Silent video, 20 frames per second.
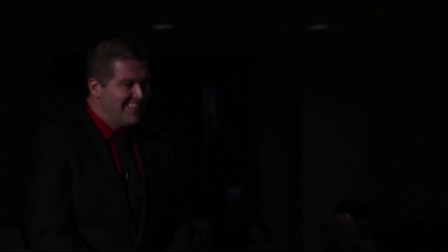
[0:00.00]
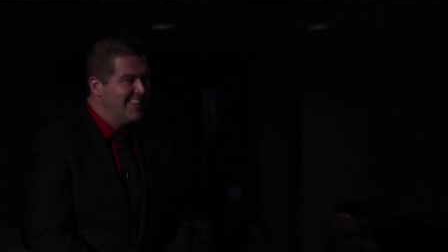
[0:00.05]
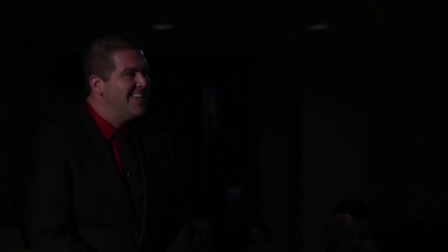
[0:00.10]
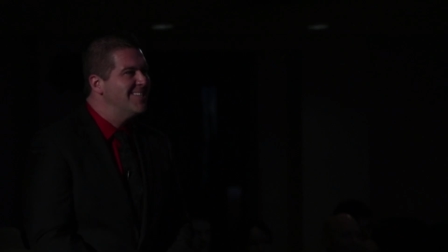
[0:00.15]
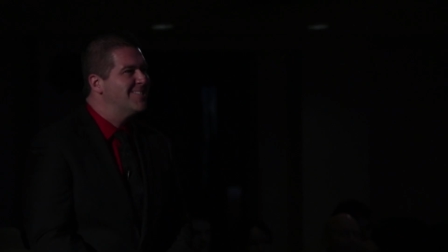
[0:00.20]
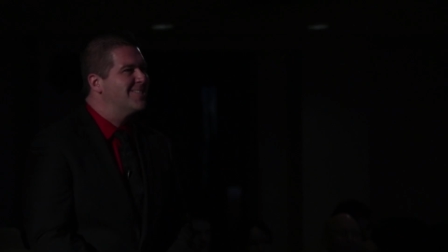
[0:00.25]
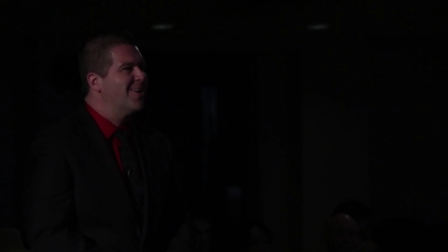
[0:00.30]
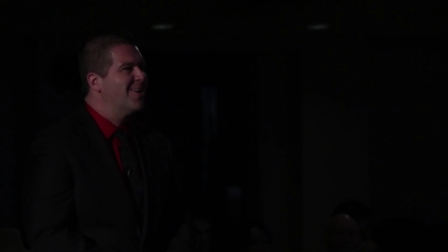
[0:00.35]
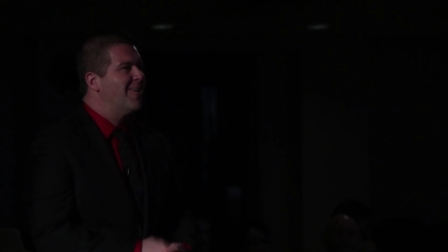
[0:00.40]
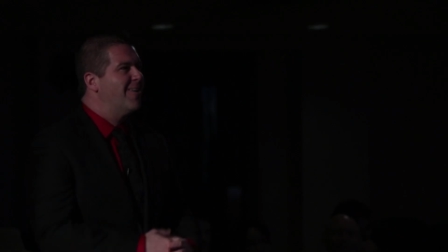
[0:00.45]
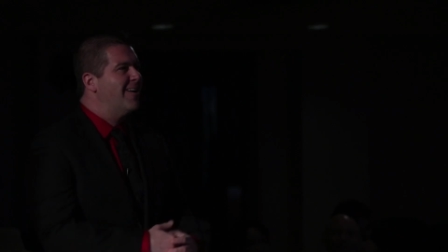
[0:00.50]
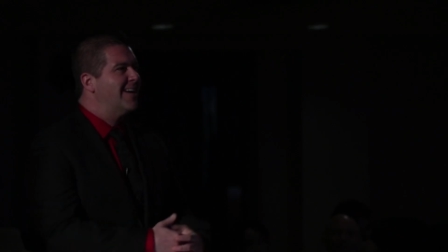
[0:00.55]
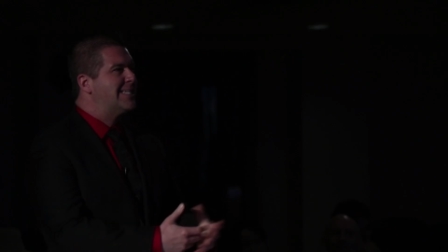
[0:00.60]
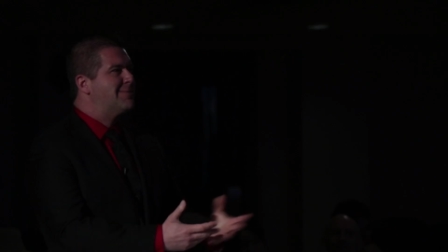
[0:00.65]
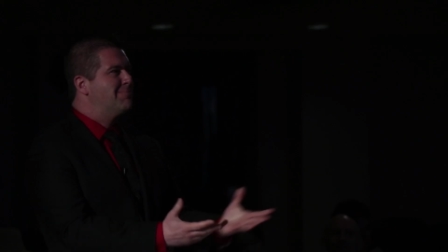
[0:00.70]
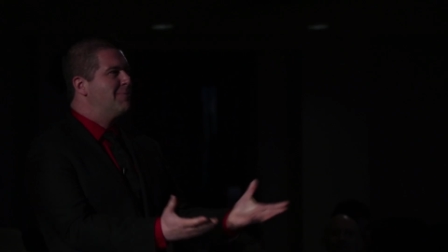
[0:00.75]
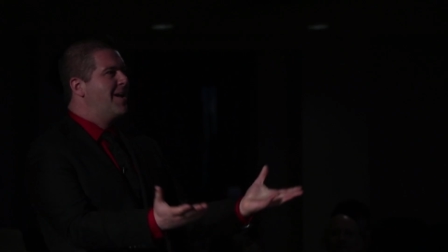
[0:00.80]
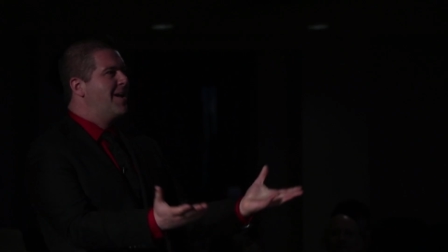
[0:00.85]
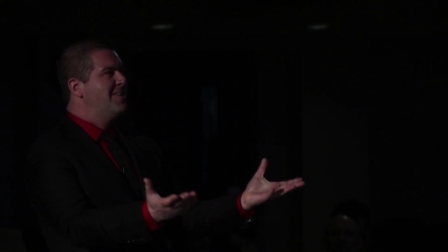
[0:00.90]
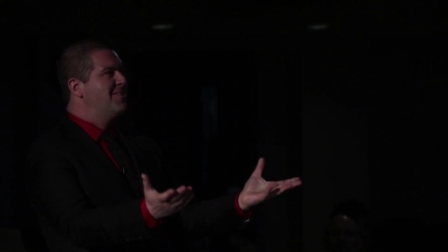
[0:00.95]
Lisgar,
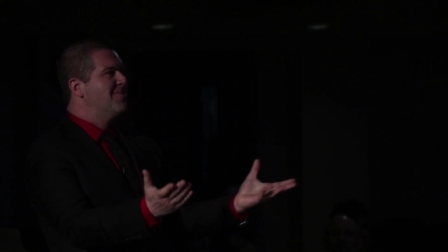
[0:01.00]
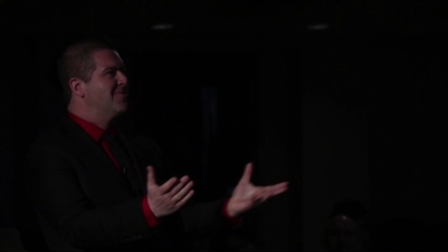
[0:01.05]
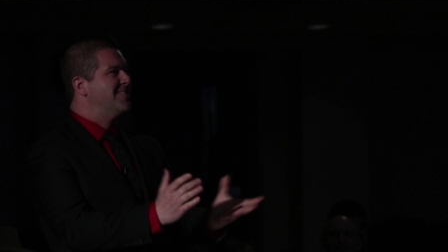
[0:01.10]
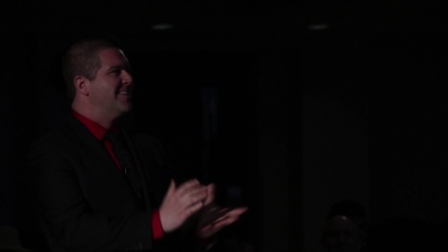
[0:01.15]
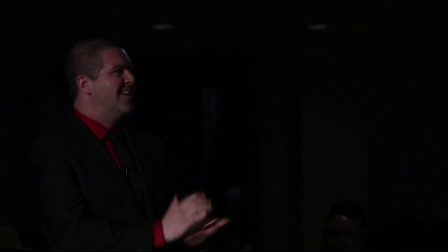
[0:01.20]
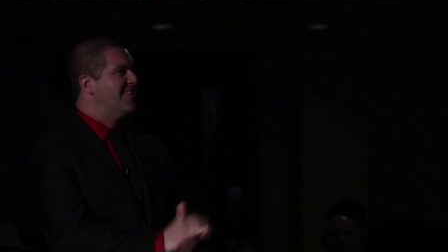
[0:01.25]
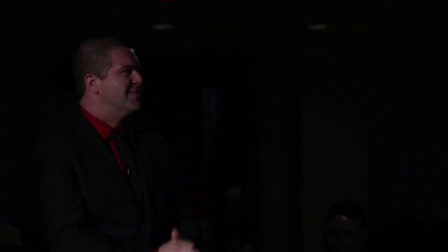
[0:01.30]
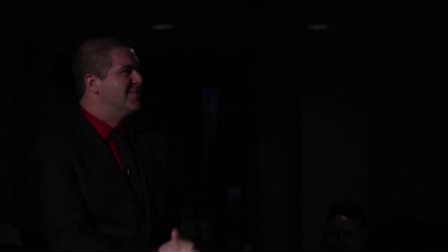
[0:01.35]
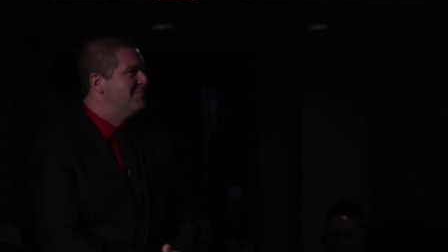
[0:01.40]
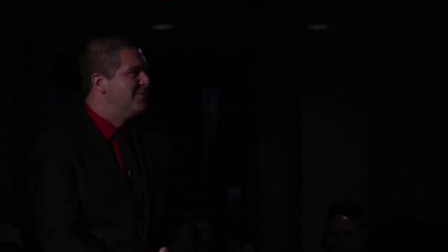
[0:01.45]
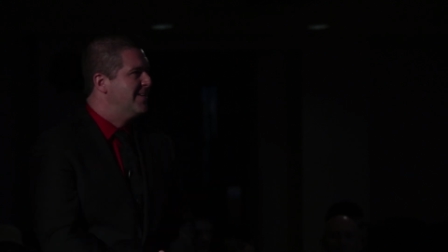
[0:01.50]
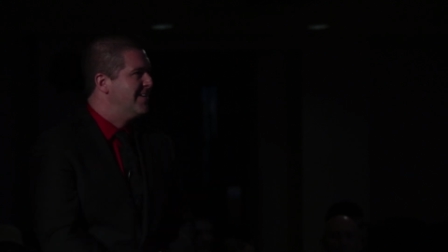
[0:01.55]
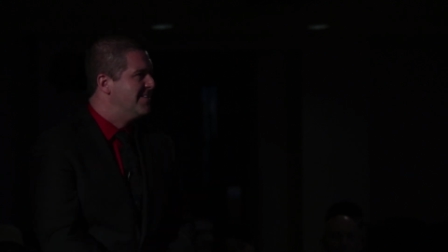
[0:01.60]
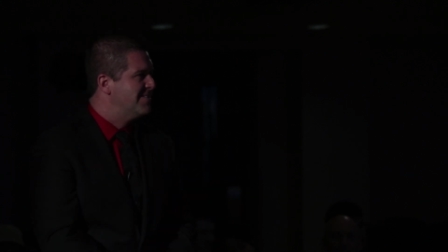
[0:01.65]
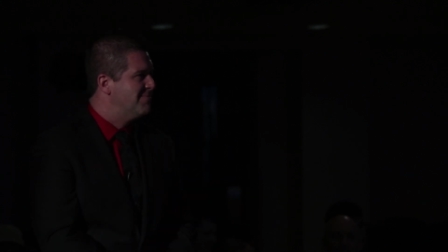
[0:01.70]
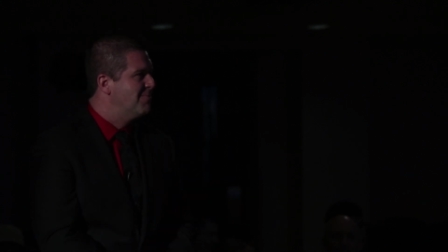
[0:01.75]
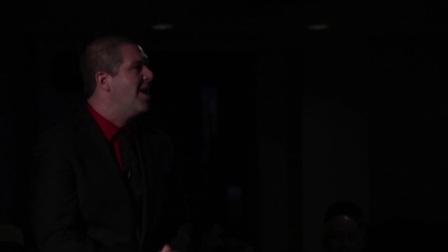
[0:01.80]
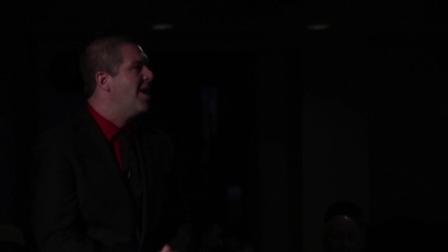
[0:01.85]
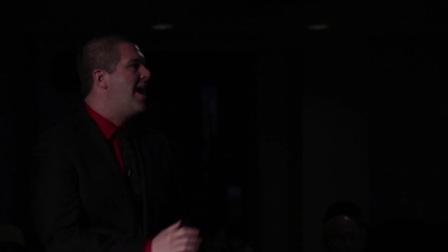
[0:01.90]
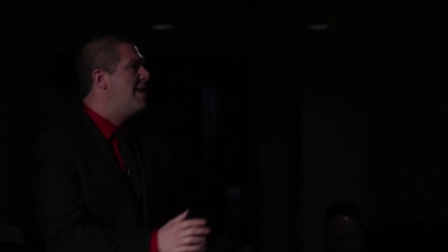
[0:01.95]
explain yourselves, please.
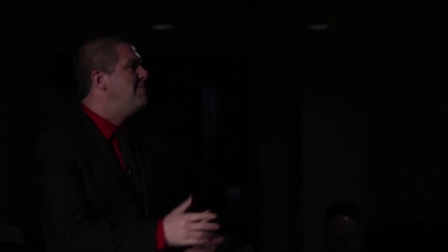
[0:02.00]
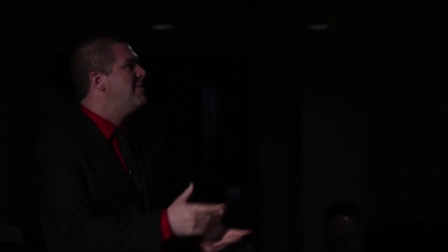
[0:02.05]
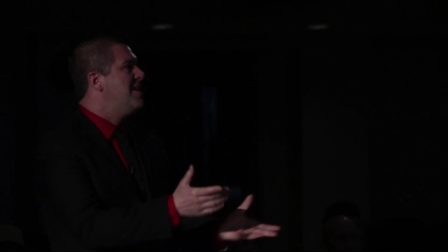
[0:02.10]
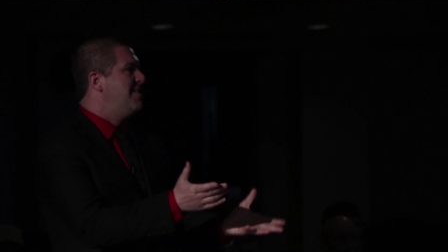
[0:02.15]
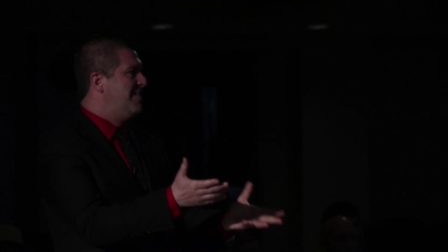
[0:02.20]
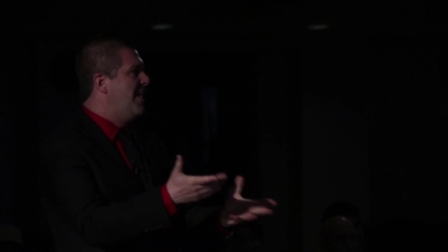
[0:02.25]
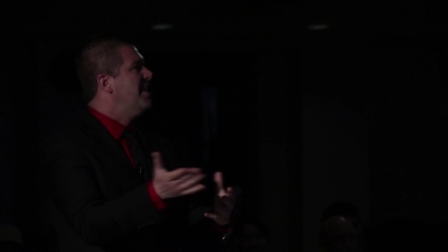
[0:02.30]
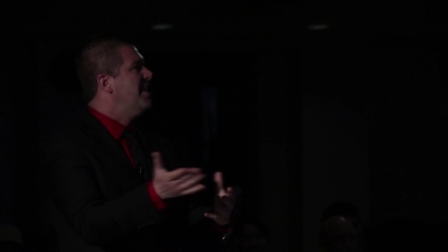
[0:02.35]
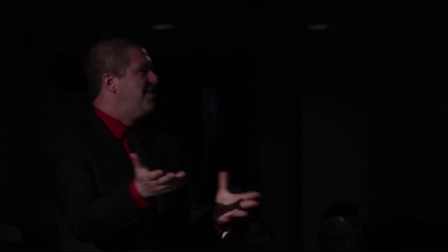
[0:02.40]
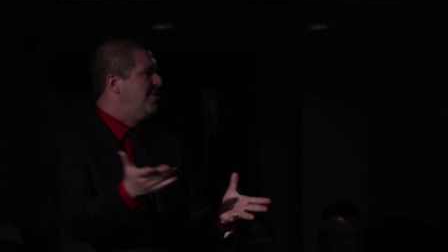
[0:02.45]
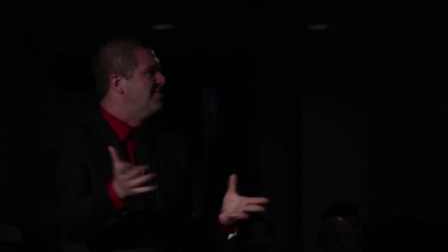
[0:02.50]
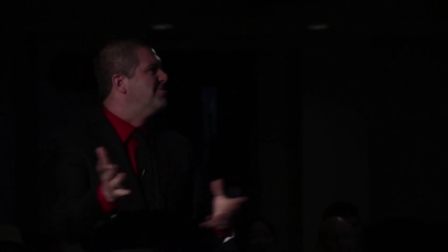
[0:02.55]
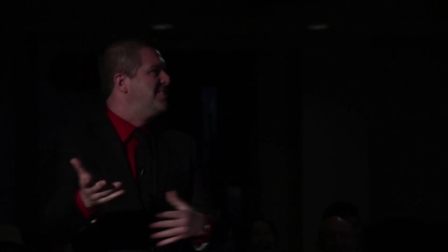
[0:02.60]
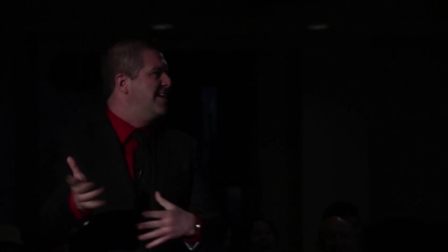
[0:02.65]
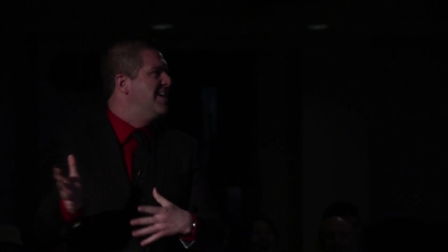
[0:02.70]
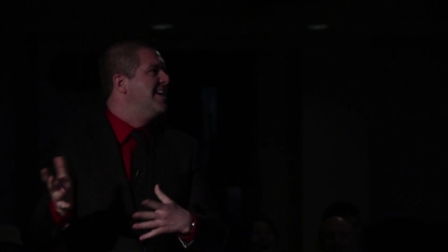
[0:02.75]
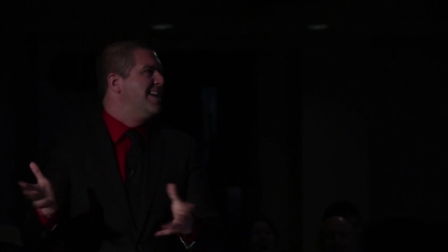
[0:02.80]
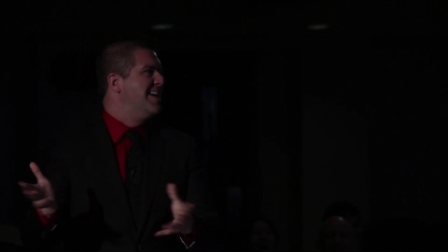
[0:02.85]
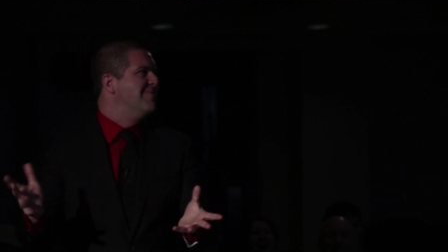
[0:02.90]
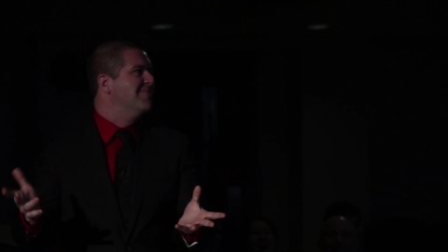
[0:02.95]
Well, I mean, like, your
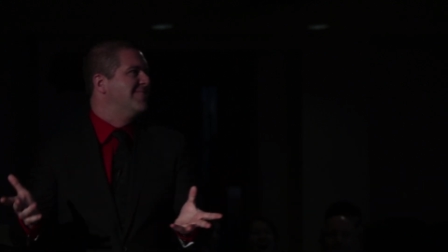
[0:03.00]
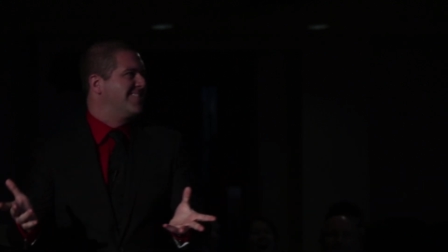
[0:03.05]
teams